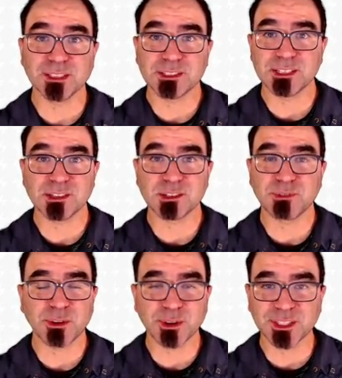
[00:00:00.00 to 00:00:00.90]
since there's
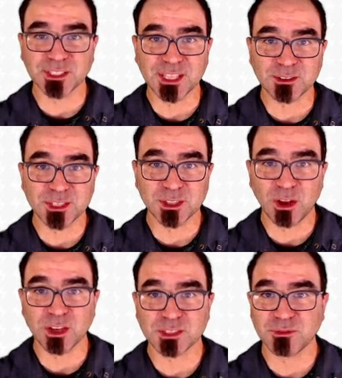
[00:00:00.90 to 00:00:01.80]
very little energy
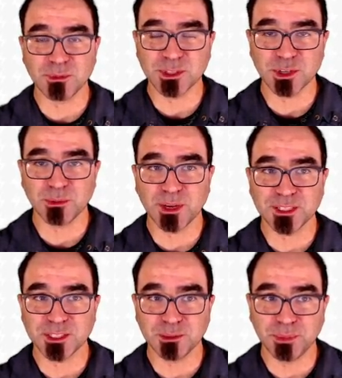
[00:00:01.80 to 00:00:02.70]
lost from the turbine
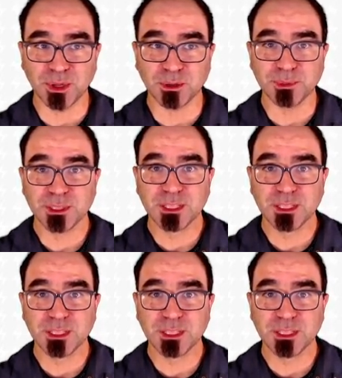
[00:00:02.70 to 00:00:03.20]
to the bulb.